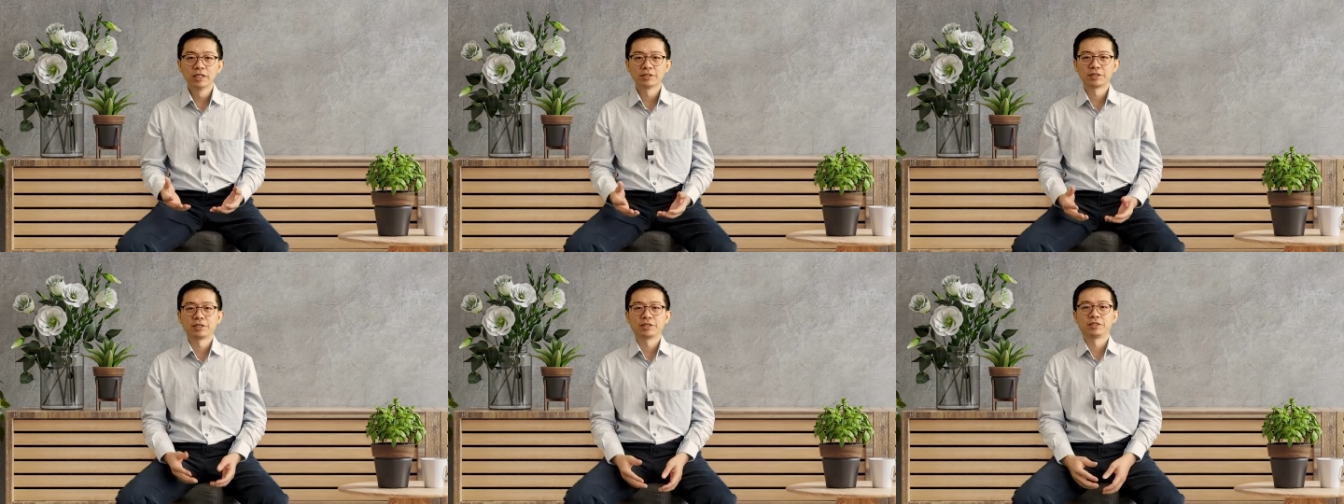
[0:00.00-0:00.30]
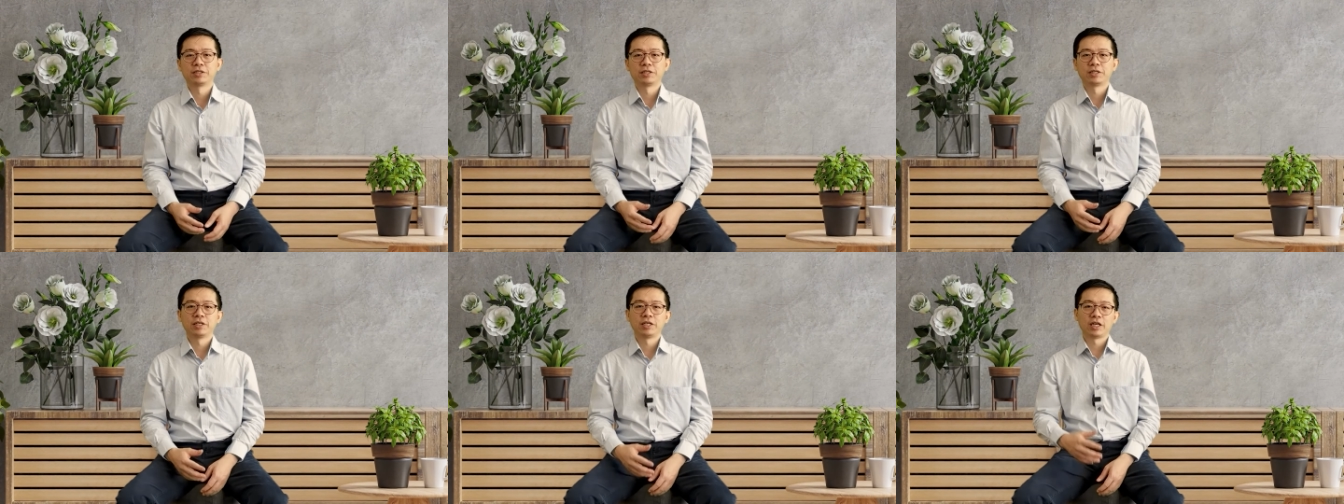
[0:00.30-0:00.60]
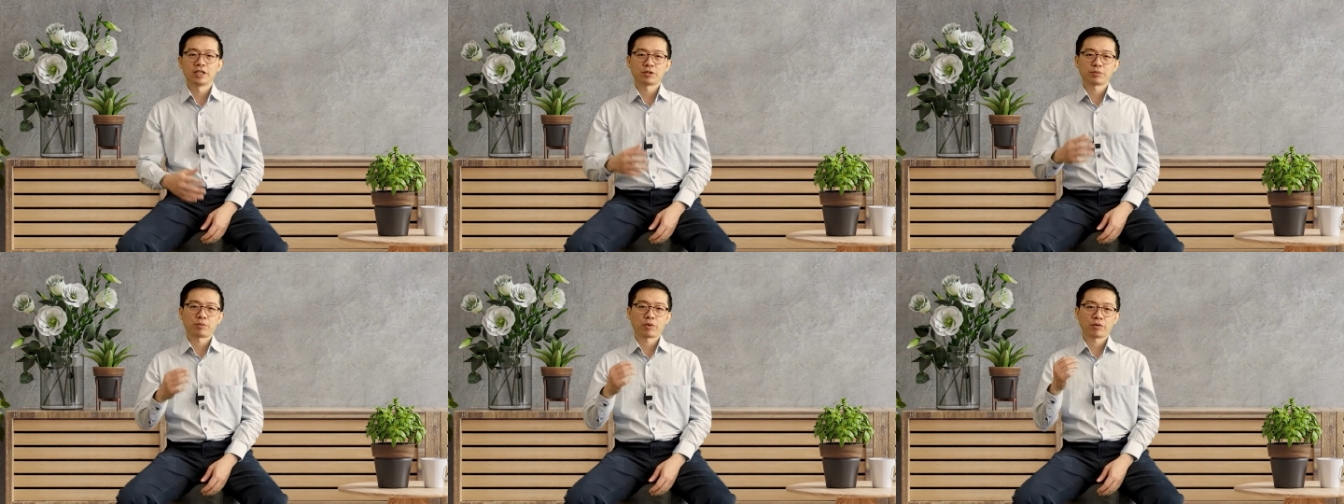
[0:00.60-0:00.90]
surgery
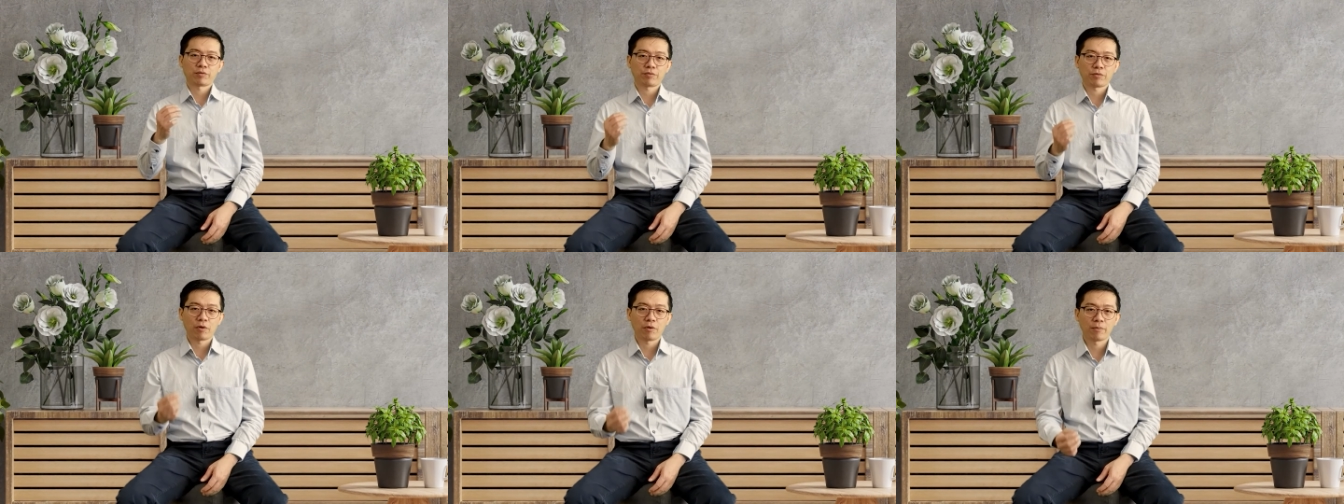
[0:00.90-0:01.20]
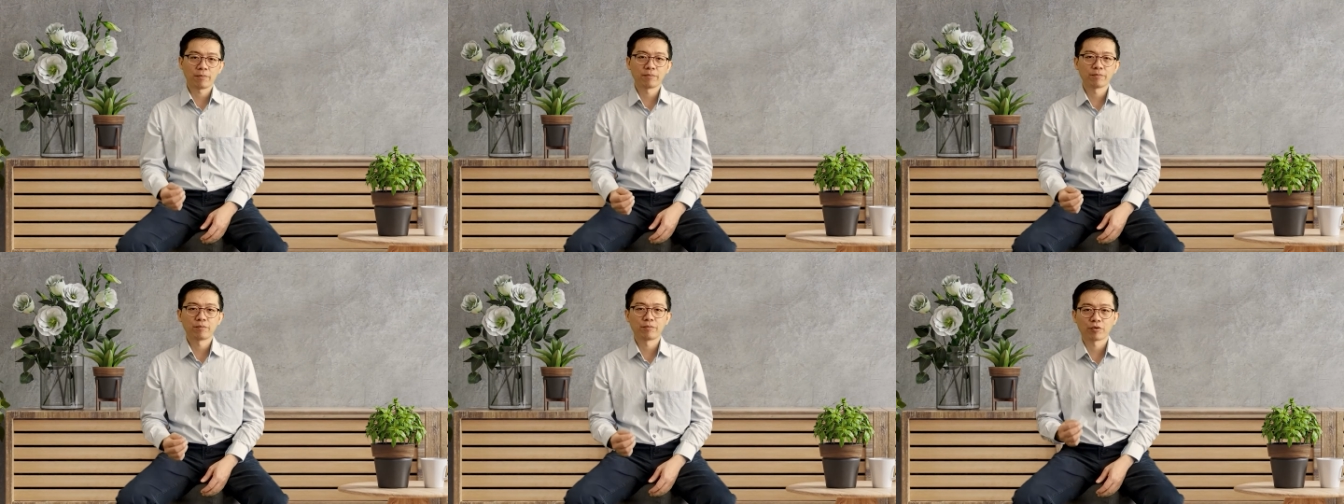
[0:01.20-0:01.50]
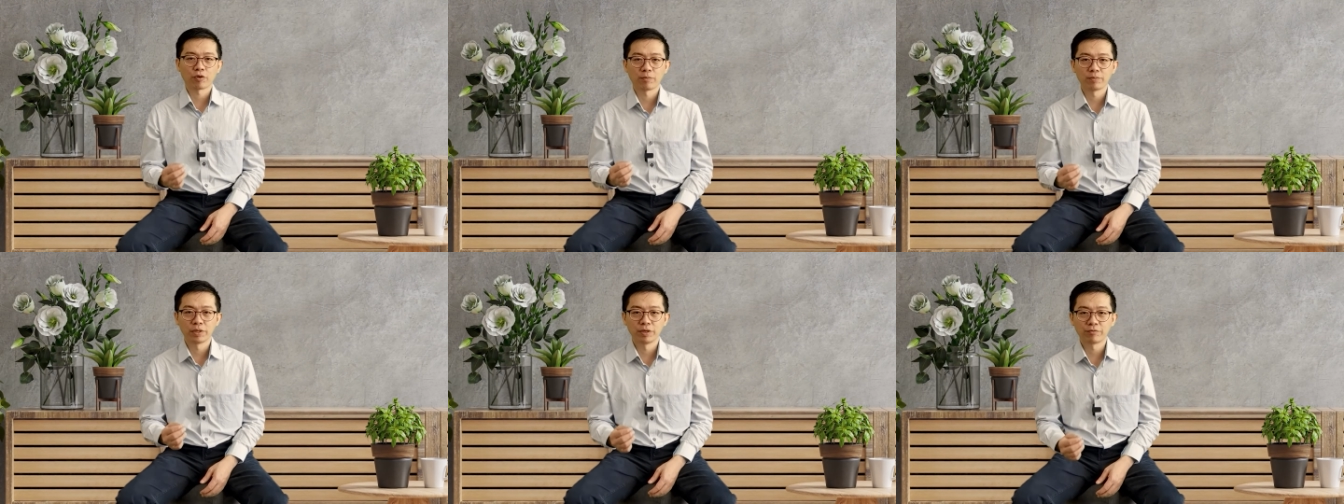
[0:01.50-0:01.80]
is performed
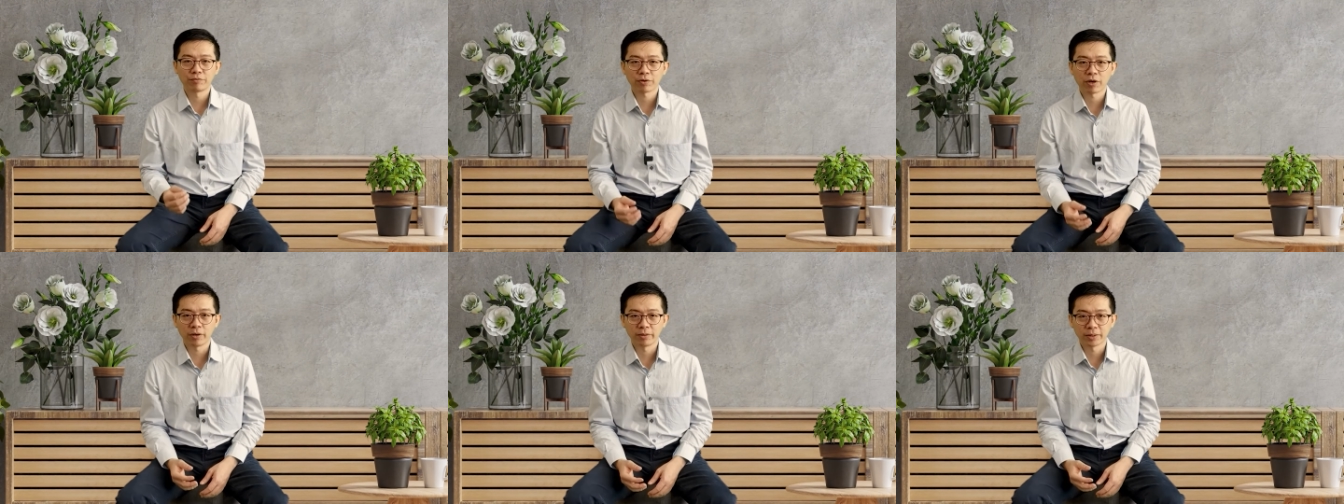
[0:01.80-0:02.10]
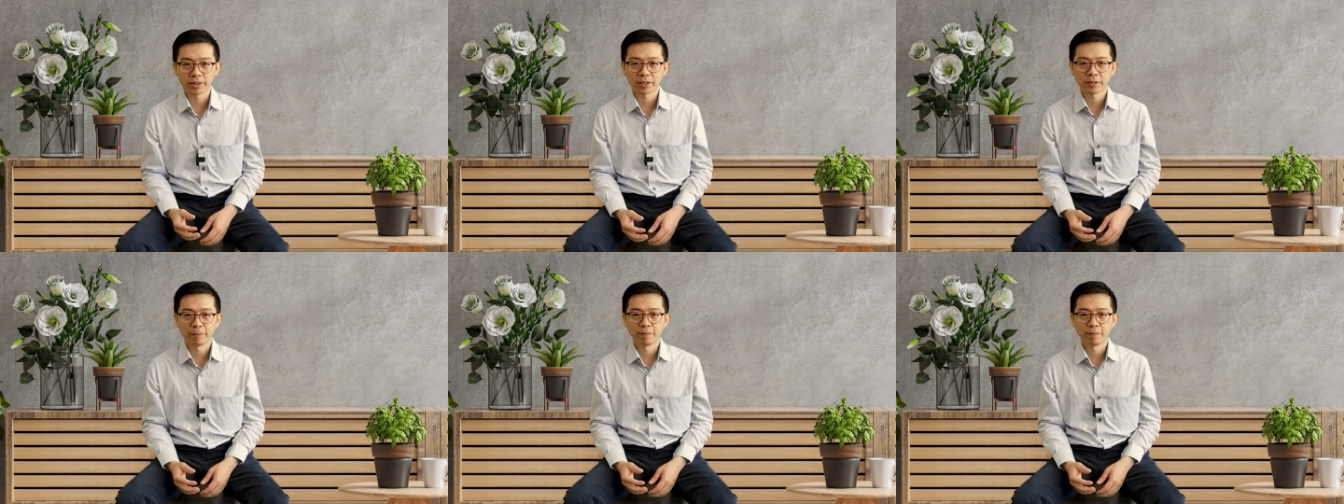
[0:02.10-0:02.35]
from the front.